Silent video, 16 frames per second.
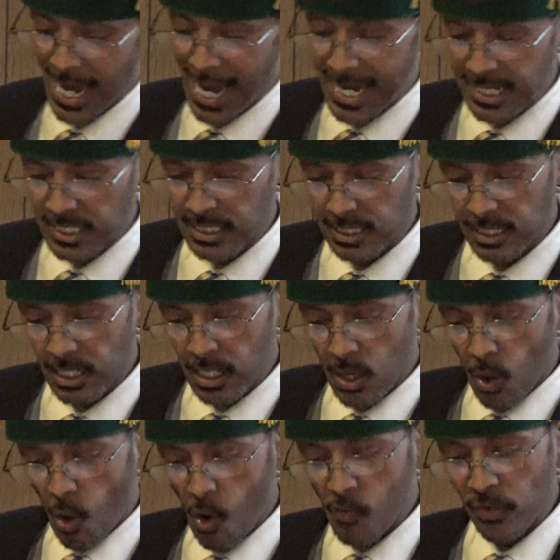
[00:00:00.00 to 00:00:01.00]
angle
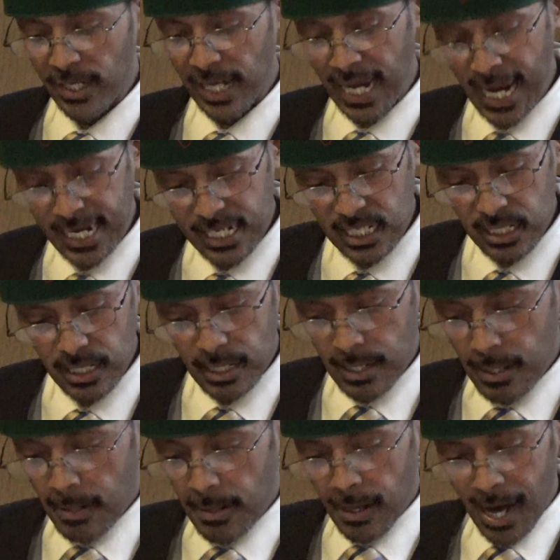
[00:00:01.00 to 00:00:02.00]
over
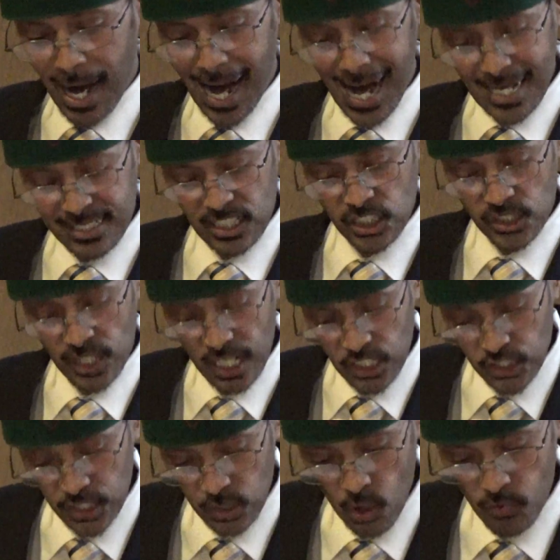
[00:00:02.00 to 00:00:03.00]
any other
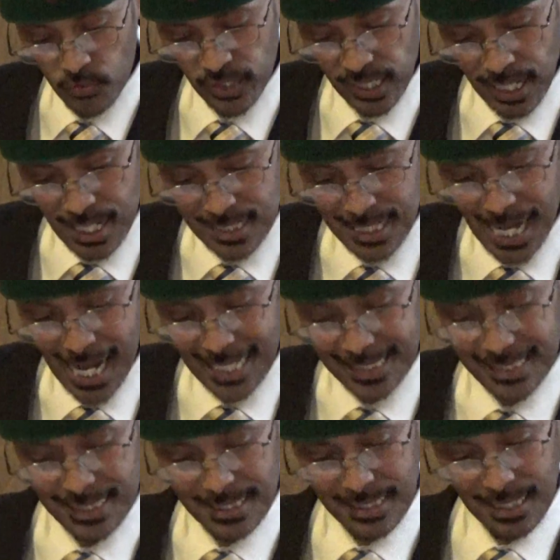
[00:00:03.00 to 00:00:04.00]
section of the Earth
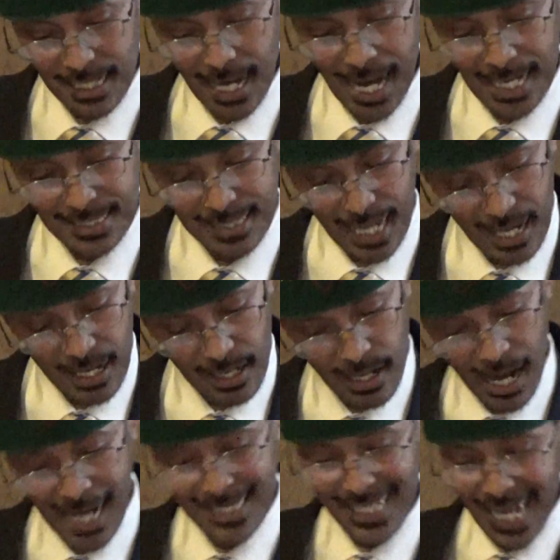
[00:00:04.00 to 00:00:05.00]
at
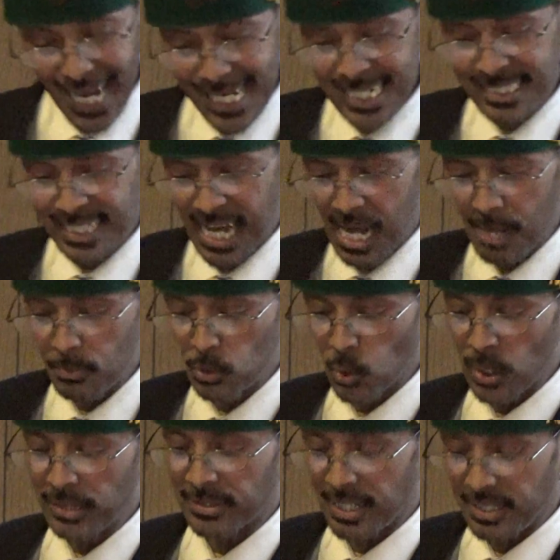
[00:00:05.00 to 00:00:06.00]
any time
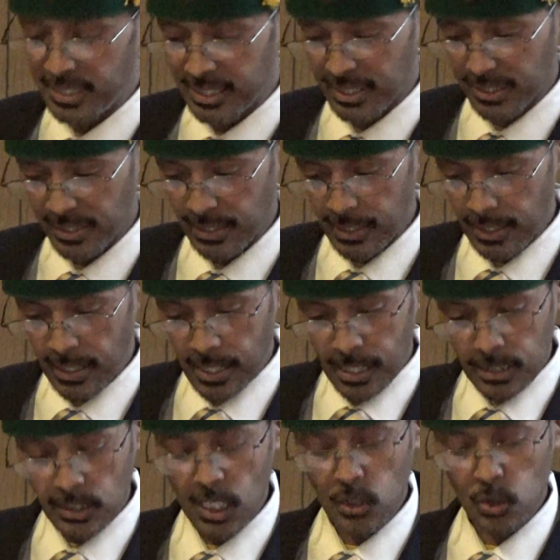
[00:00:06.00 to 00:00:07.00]
during the year.
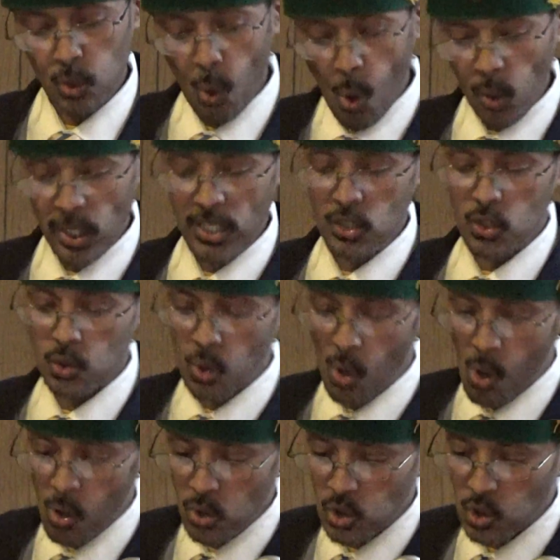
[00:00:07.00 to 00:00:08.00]
The torrid
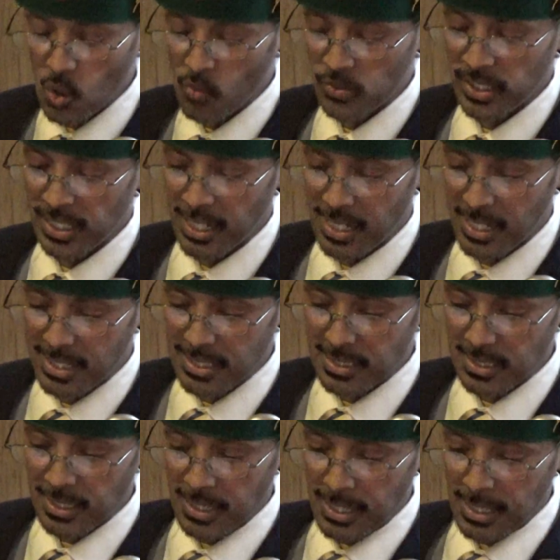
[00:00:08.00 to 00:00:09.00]
zones of the
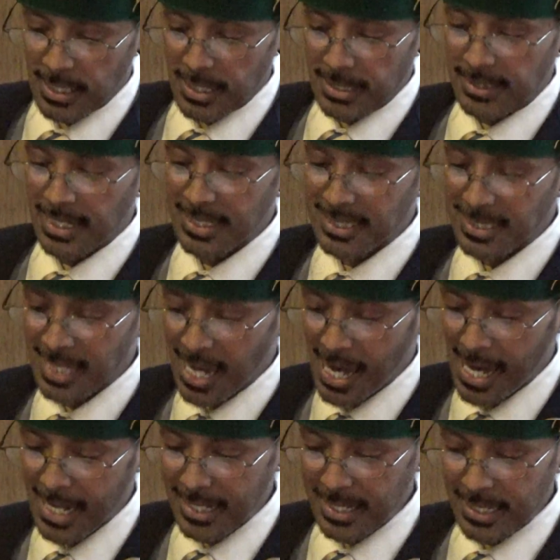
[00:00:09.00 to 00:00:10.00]
Earth, the
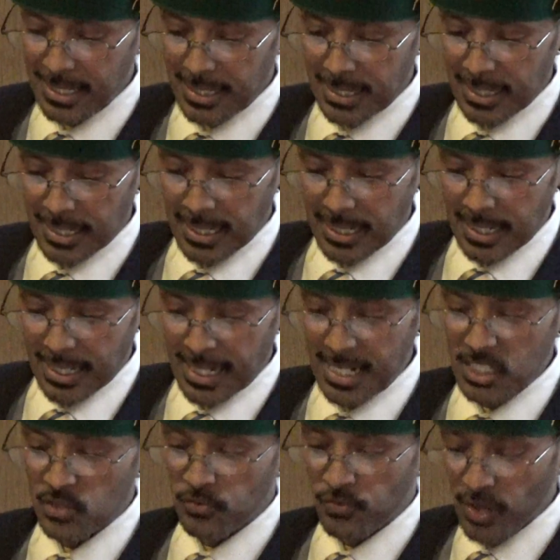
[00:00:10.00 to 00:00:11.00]
sun
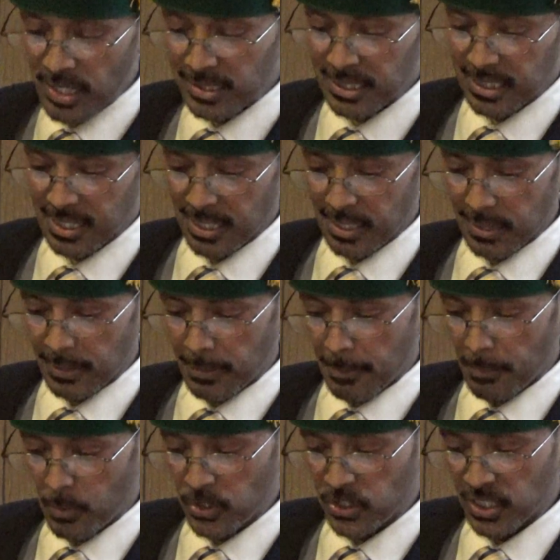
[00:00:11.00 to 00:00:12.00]
is vertical,
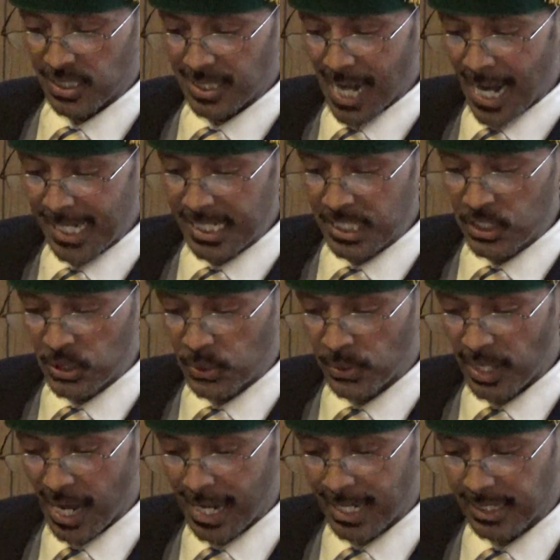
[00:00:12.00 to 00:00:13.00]
which is
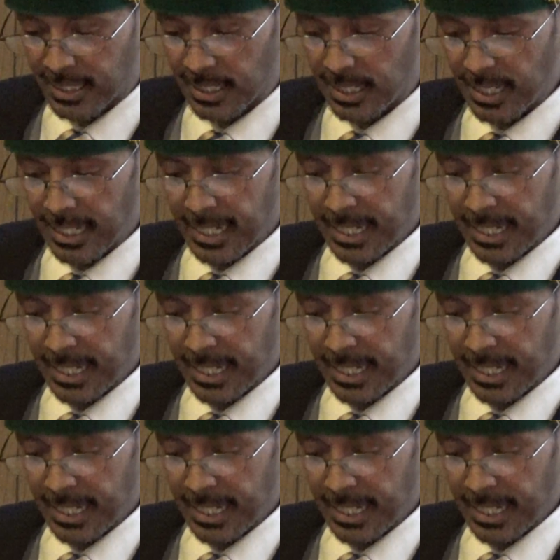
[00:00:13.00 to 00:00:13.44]
90-degree angle